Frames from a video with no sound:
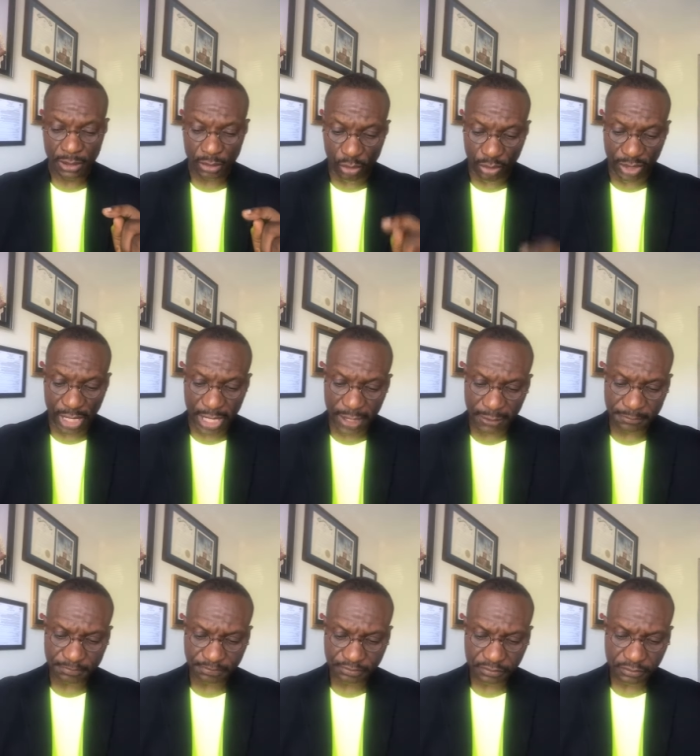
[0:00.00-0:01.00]
Okay?
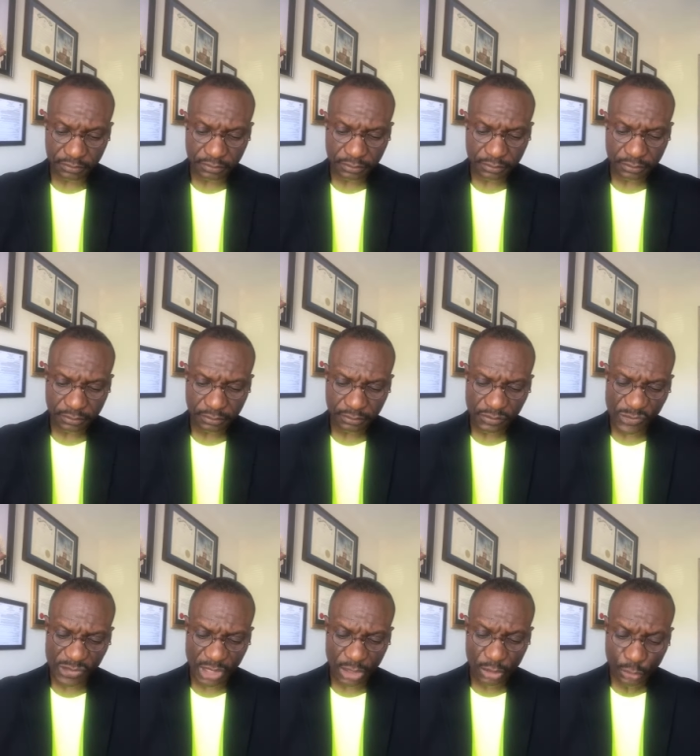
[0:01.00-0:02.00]

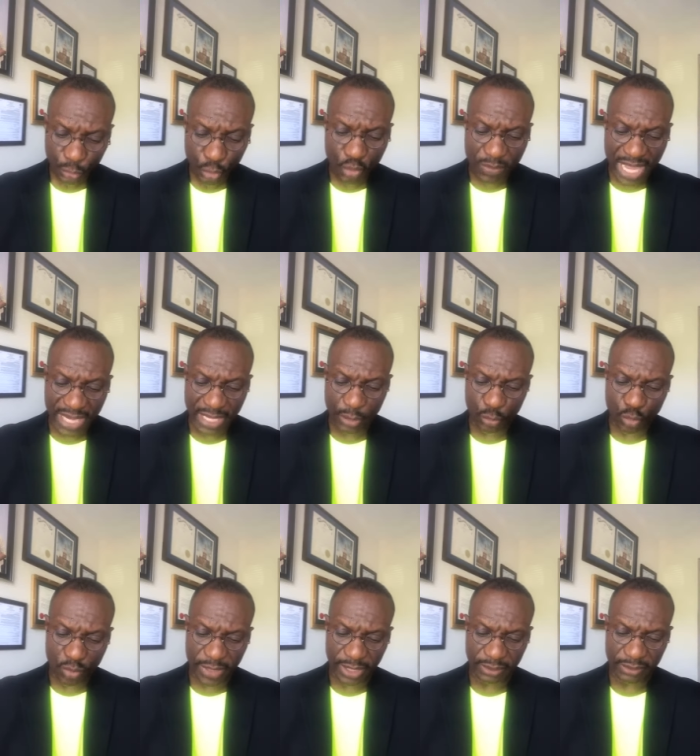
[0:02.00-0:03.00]
Through men and
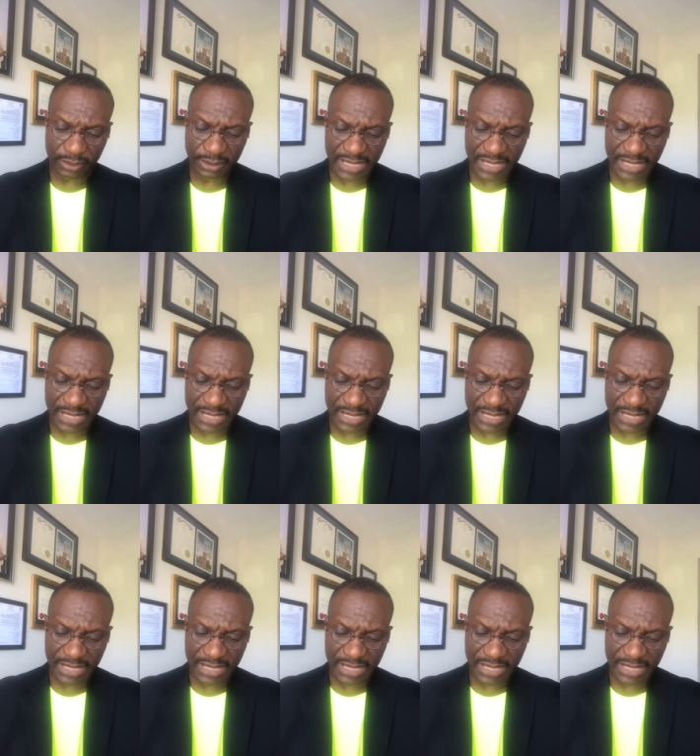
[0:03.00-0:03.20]
women.